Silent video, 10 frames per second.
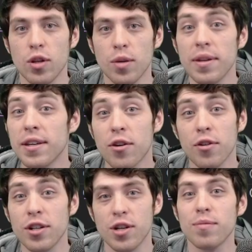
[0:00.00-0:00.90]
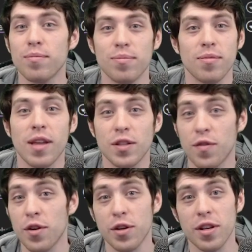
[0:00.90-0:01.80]
can blink a creature. That's
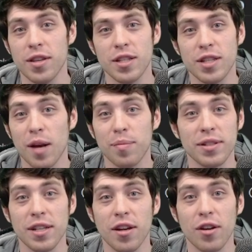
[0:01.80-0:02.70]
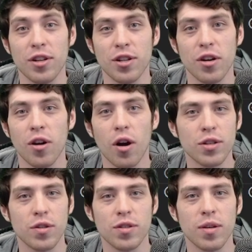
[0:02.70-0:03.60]
very good in this deck, blinking a creature.
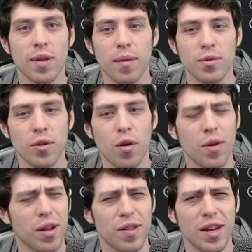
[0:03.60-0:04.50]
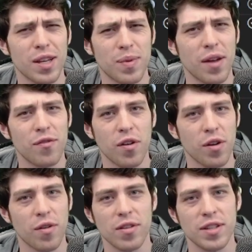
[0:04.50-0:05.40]
Also, sometimes you O-ring things, but I
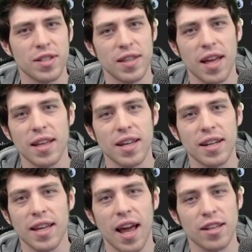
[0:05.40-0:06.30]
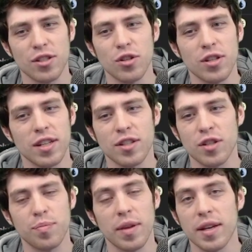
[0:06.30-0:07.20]
very rarely see that side cast. Usually it's
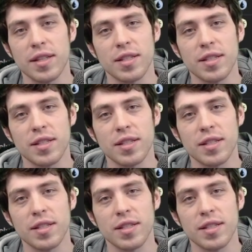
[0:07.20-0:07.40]
just blinking